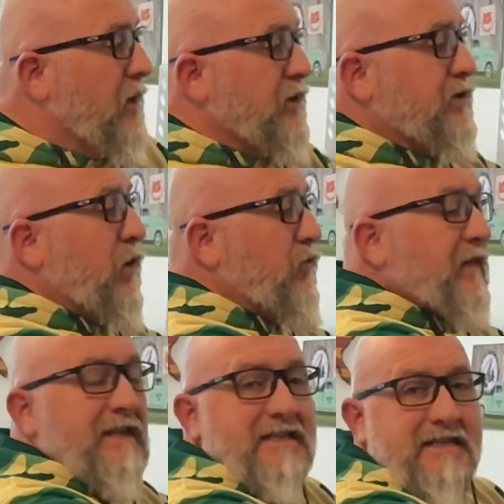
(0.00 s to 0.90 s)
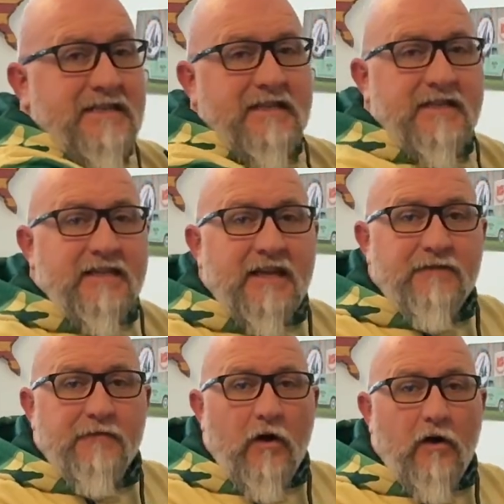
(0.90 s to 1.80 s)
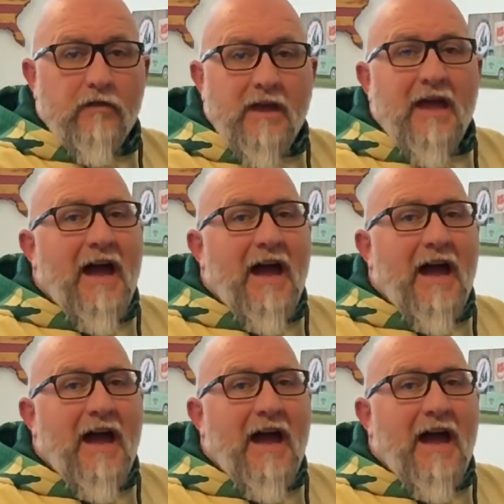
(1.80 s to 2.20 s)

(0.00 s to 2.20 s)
So this is the default.